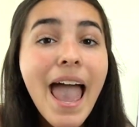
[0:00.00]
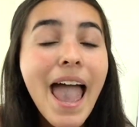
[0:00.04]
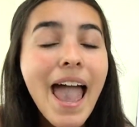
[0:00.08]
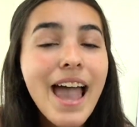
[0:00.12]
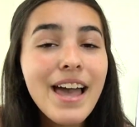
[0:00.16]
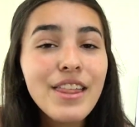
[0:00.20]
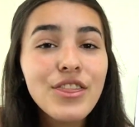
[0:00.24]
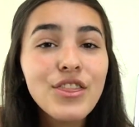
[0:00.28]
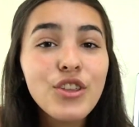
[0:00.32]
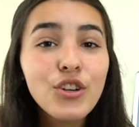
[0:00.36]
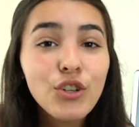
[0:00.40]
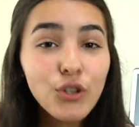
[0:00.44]

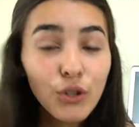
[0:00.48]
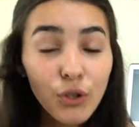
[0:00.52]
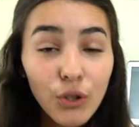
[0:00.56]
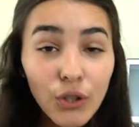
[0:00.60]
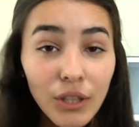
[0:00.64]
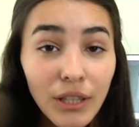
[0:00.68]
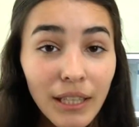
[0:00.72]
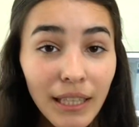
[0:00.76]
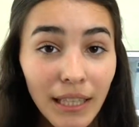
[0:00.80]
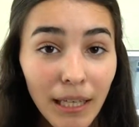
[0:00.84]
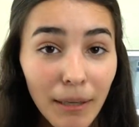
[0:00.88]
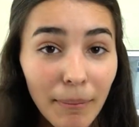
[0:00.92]
And the
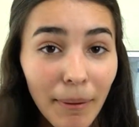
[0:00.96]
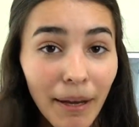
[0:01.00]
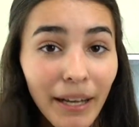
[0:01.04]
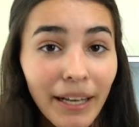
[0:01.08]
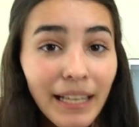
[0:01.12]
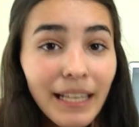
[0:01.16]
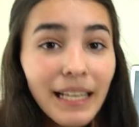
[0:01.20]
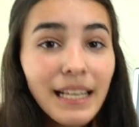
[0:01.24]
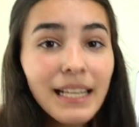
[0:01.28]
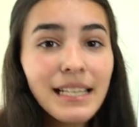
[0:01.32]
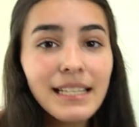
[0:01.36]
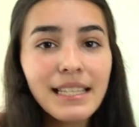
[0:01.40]
good thing
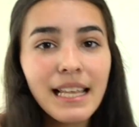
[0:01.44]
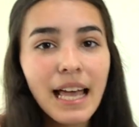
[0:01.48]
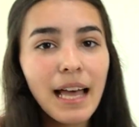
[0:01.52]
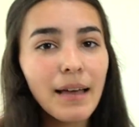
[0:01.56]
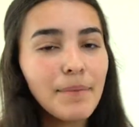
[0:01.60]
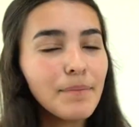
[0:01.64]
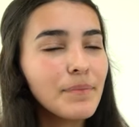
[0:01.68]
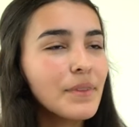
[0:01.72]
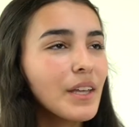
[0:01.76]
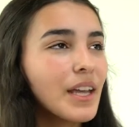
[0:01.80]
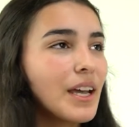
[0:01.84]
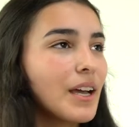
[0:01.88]
about it is
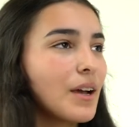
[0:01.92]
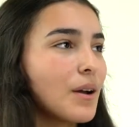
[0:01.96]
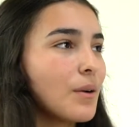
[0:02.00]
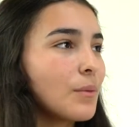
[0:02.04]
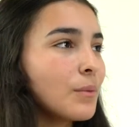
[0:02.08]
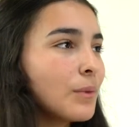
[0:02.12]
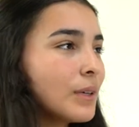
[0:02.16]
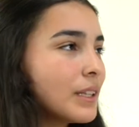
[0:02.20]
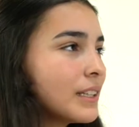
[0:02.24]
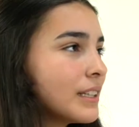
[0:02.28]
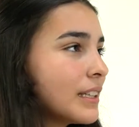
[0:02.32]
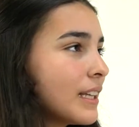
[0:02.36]
that
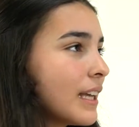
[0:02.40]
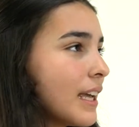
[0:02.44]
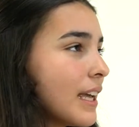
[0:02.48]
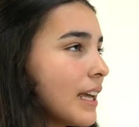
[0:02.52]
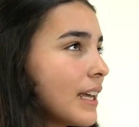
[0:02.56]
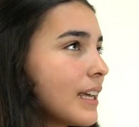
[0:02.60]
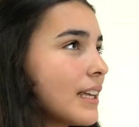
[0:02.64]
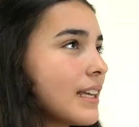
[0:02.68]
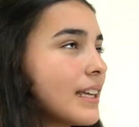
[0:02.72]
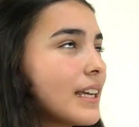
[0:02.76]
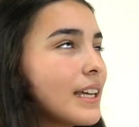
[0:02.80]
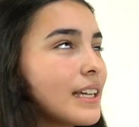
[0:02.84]
one
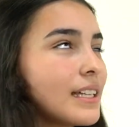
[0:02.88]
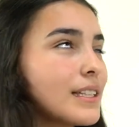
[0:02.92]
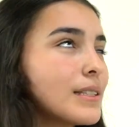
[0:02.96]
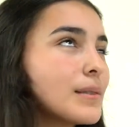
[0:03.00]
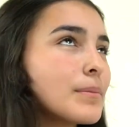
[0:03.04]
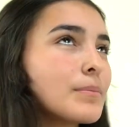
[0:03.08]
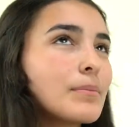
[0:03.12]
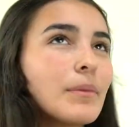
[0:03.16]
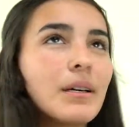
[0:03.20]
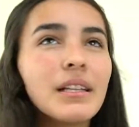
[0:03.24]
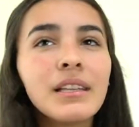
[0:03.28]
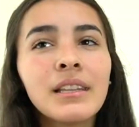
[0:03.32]
day
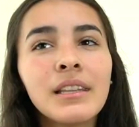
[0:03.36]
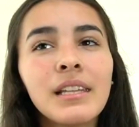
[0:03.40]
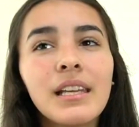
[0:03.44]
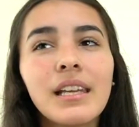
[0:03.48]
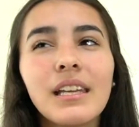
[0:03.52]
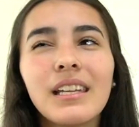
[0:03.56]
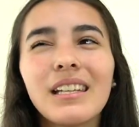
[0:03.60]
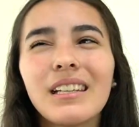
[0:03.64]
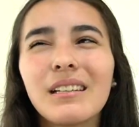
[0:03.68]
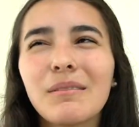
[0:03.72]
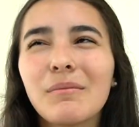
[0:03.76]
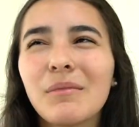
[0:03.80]
it's
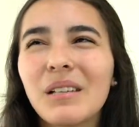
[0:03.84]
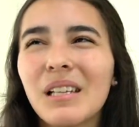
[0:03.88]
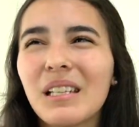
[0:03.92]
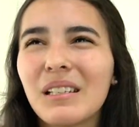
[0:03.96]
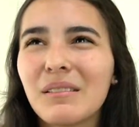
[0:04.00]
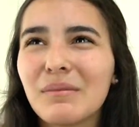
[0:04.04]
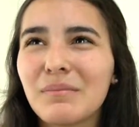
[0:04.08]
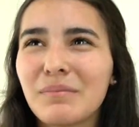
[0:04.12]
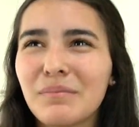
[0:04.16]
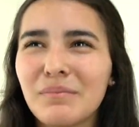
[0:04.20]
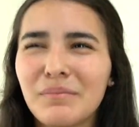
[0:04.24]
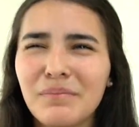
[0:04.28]
Monday and I'm
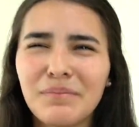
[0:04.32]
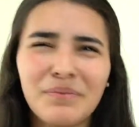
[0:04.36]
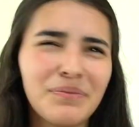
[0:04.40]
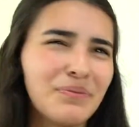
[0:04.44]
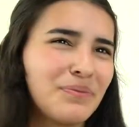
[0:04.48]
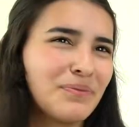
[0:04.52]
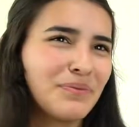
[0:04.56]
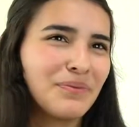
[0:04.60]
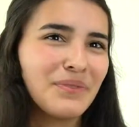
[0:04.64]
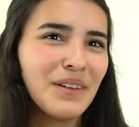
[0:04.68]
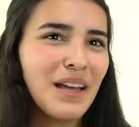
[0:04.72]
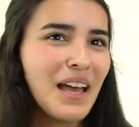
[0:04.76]
like,
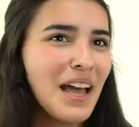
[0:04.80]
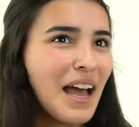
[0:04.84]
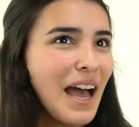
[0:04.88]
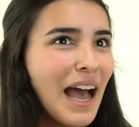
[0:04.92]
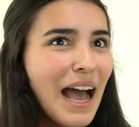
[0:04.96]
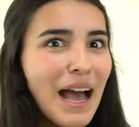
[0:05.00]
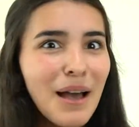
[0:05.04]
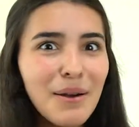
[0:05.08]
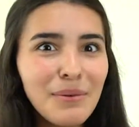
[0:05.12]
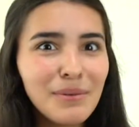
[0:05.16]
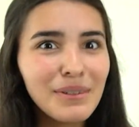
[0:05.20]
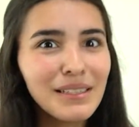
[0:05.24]

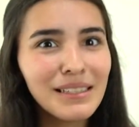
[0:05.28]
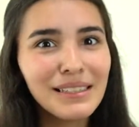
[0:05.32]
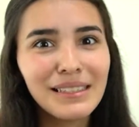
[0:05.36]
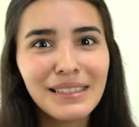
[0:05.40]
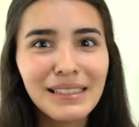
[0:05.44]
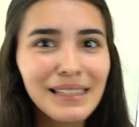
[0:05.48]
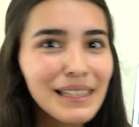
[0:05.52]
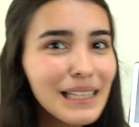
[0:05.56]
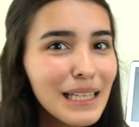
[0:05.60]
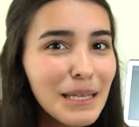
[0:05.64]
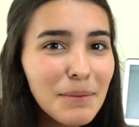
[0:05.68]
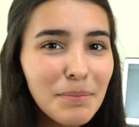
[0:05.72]
I want to
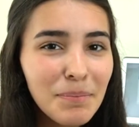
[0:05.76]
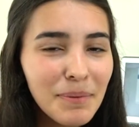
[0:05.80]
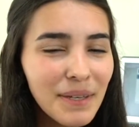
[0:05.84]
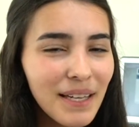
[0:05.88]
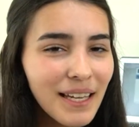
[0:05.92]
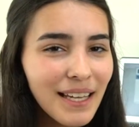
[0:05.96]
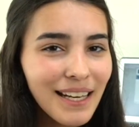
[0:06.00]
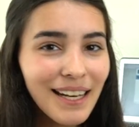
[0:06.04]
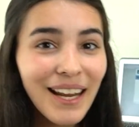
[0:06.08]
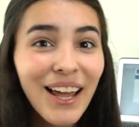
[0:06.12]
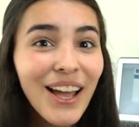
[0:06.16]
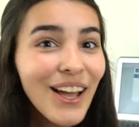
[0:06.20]
sleep
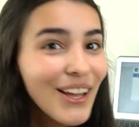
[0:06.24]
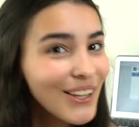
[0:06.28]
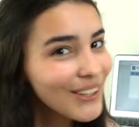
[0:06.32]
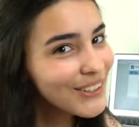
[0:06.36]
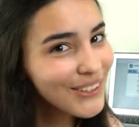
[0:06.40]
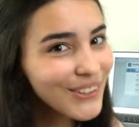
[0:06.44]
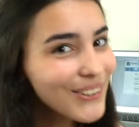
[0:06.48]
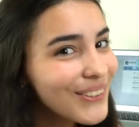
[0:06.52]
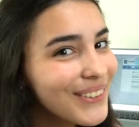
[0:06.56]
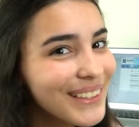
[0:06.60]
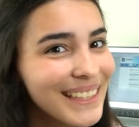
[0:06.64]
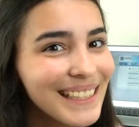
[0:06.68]
in.
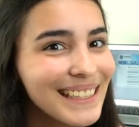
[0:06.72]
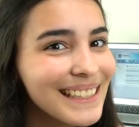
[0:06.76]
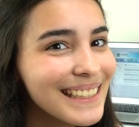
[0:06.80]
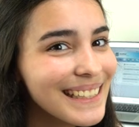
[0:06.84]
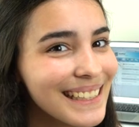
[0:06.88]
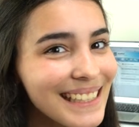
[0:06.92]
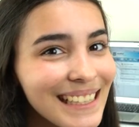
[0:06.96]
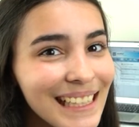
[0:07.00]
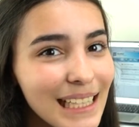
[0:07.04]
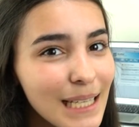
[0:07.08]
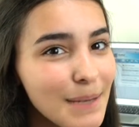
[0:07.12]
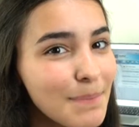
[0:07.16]
You
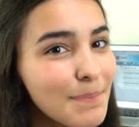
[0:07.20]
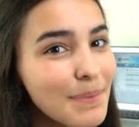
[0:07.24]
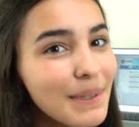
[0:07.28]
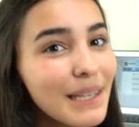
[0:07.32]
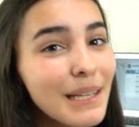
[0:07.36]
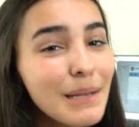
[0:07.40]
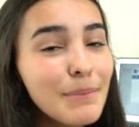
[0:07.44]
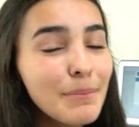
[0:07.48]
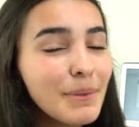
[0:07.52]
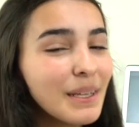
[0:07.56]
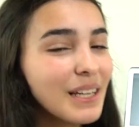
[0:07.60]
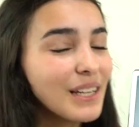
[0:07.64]
can sleep
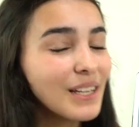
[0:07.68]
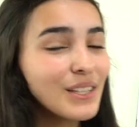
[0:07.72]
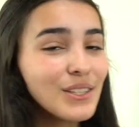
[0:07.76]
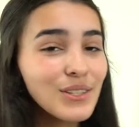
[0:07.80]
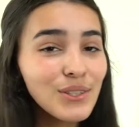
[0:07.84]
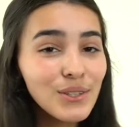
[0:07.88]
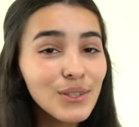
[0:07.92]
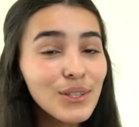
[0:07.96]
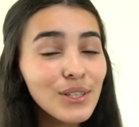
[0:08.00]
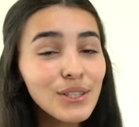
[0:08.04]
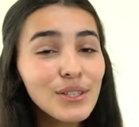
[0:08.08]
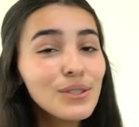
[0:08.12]
in
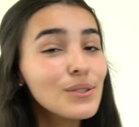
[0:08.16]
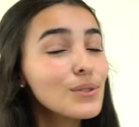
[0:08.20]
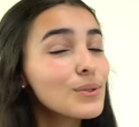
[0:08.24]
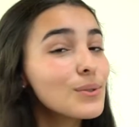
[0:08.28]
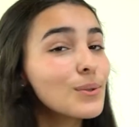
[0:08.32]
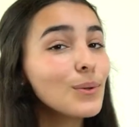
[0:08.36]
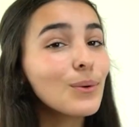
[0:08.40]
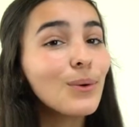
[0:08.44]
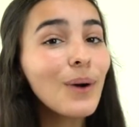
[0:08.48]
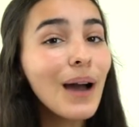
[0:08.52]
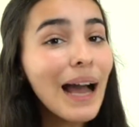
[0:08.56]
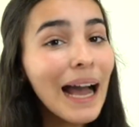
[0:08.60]
because you can do
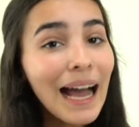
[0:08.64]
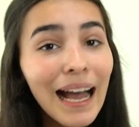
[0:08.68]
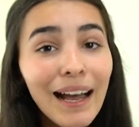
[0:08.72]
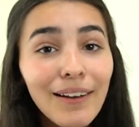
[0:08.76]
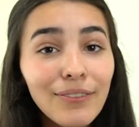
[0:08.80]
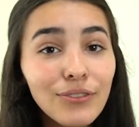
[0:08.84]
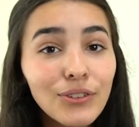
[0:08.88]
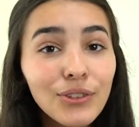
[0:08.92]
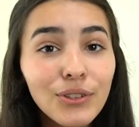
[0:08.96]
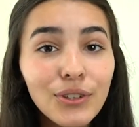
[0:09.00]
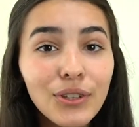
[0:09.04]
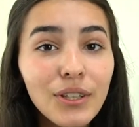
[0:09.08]
school
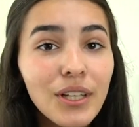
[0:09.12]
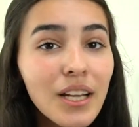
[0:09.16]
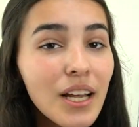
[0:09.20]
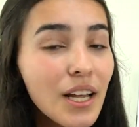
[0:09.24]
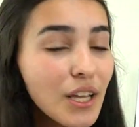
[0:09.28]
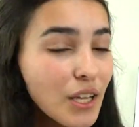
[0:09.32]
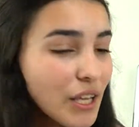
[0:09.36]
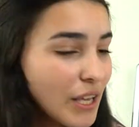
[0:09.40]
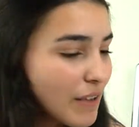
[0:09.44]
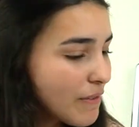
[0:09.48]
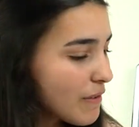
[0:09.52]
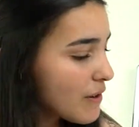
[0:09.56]
after,
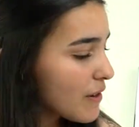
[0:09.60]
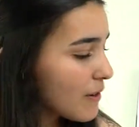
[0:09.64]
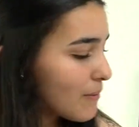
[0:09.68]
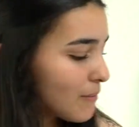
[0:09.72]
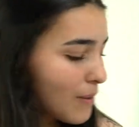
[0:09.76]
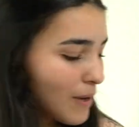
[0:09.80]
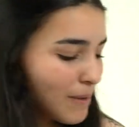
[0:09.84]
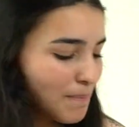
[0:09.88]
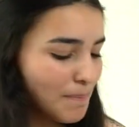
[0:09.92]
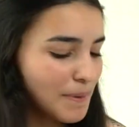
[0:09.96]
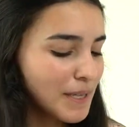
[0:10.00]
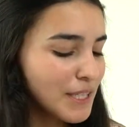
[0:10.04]

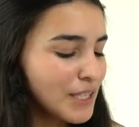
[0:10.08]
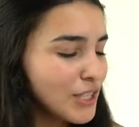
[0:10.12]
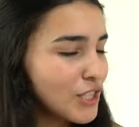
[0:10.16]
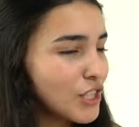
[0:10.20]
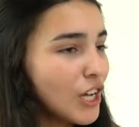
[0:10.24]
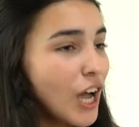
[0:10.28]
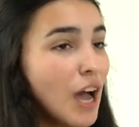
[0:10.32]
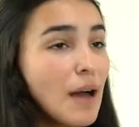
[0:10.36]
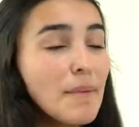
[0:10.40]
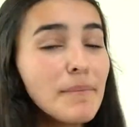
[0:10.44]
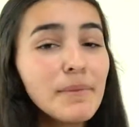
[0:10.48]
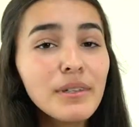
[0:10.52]
even with
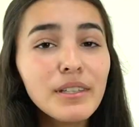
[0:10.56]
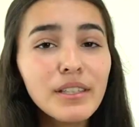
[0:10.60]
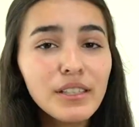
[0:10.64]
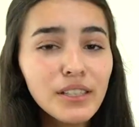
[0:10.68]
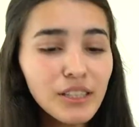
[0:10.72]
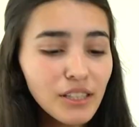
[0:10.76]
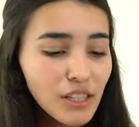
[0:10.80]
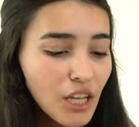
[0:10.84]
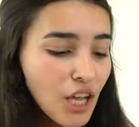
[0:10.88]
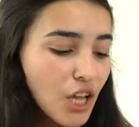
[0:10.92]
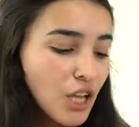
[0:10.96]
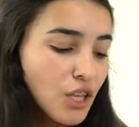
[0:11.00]
pajamas.